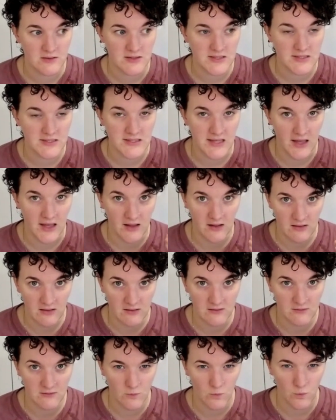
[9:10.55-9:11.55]

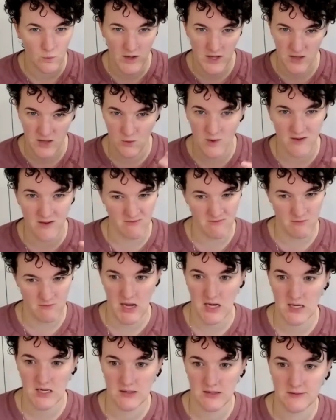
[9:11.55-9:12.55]
sell what you have
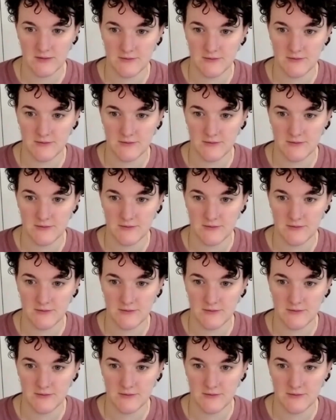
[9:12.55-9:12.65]
made.